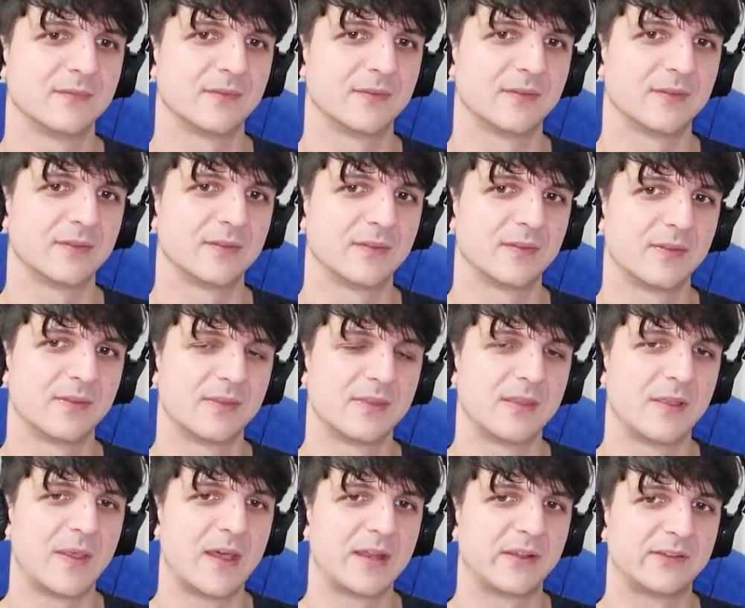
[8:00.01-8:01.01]
is outburst.
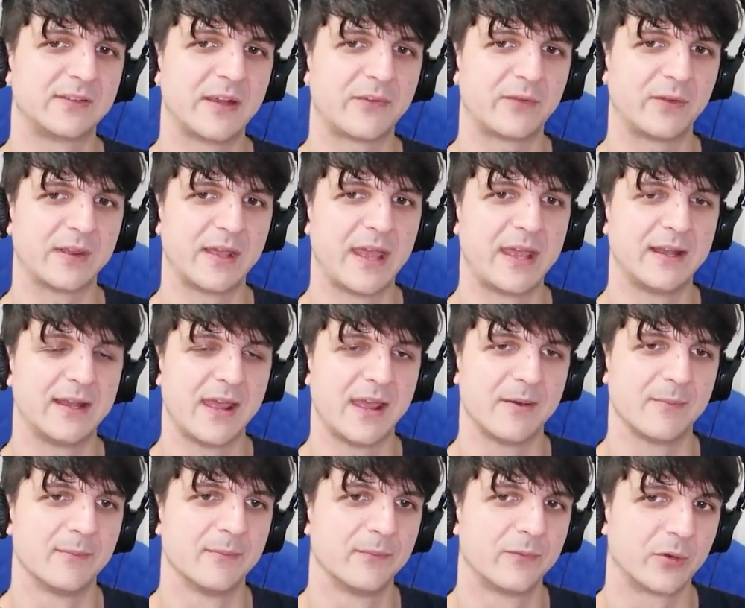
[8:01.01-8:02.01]
Now that is definitely she a
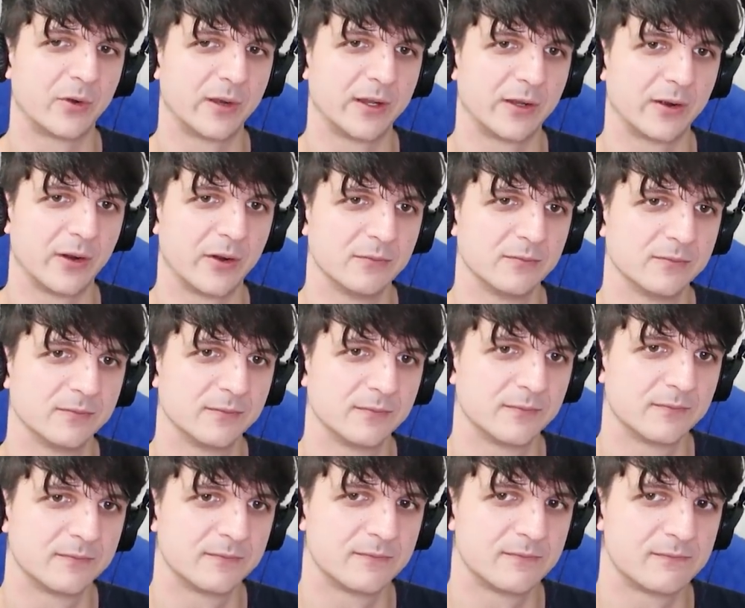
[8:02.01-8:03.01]
name people for a hero. Her to
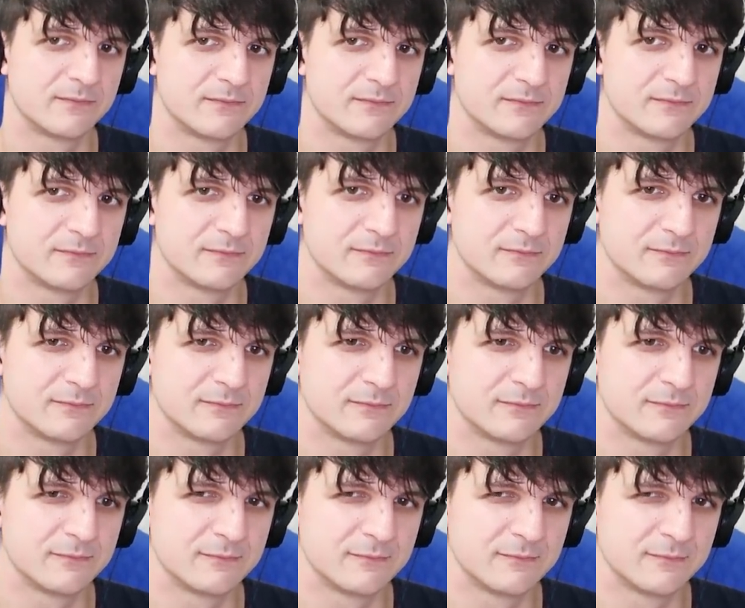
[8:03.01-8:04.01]
laugh, which affects their
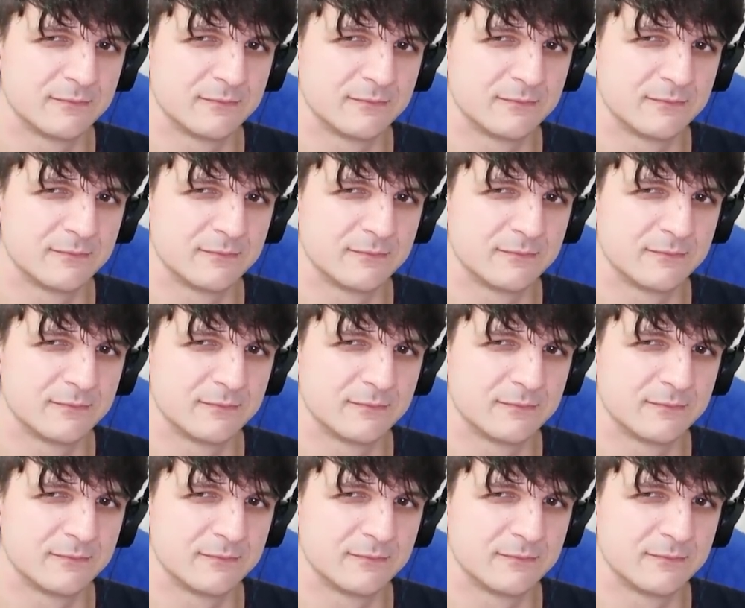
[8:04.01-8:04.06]
ability